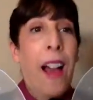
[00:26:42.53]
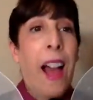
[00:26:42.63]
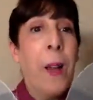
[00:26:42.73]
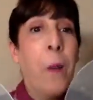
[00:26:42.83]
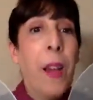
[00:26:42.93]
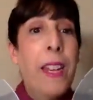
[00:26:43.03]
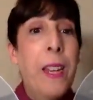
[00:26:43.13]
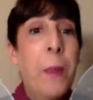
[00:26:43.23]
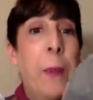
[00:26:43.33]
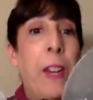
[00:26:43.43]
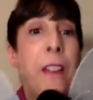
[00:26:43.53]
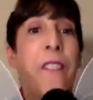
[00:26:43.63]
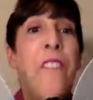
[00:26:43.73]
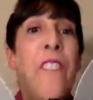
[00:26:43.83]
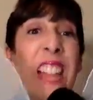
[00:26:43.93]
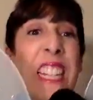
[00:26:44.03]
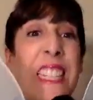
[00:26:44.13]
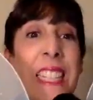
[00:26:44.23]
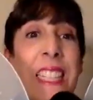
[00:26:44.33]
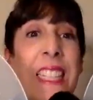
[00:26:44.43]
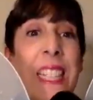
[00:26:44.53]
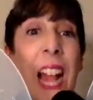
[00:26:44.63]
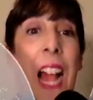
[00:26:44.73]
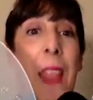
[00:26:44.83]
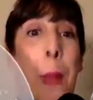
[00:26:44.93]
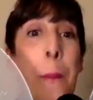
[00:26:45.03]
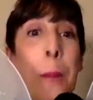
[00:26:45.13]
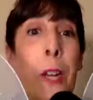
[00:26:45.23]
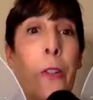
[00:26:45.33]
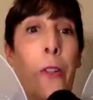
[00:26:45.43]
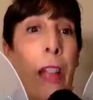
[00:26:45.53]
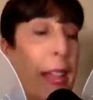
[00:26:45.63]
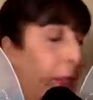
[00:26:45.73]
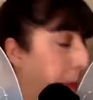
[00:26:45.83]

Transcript: I wanted to put a face on the butterfly.